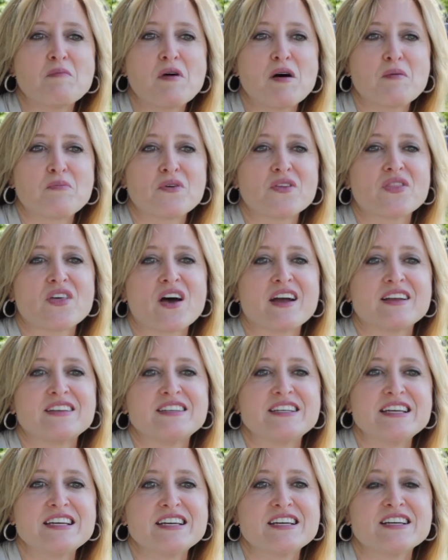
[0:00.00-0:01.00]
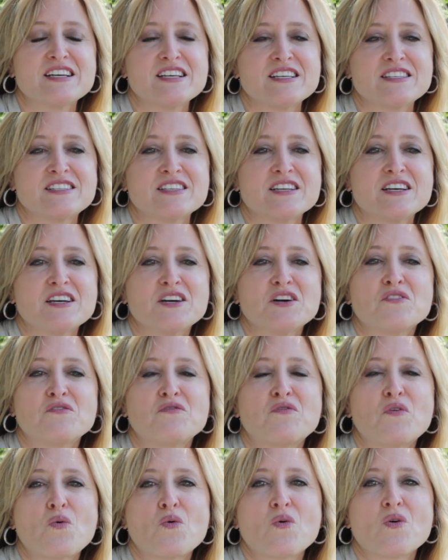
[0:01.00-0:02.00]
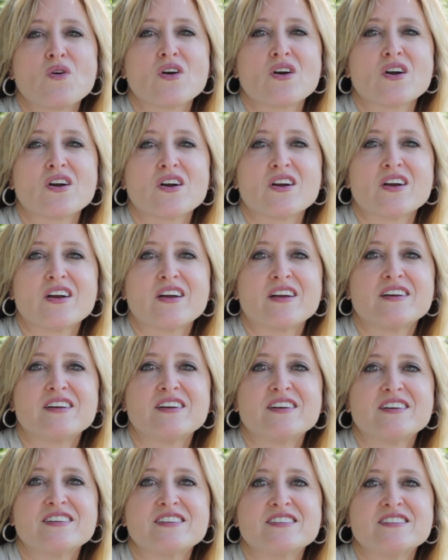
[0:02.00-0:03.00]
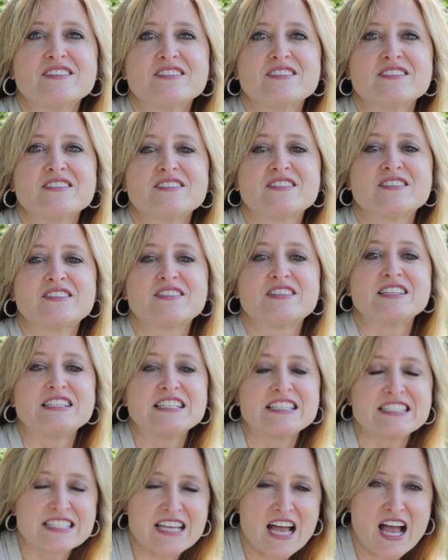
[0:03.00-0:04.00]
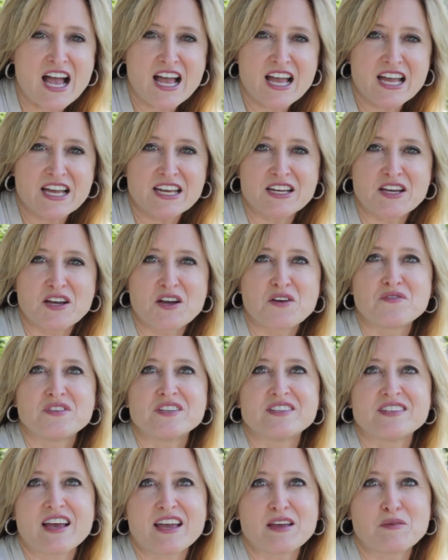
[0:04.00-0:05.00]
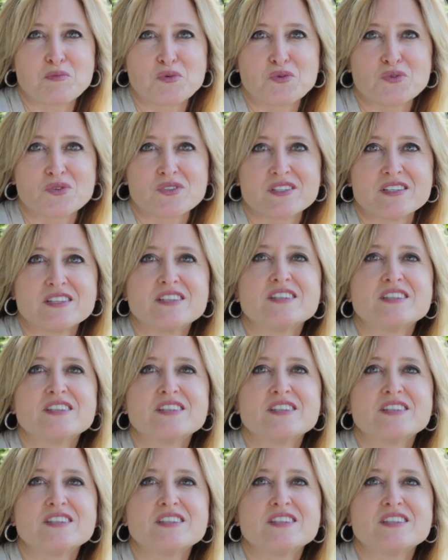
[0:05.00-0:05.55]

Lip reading: up with ideas for the design of the tables.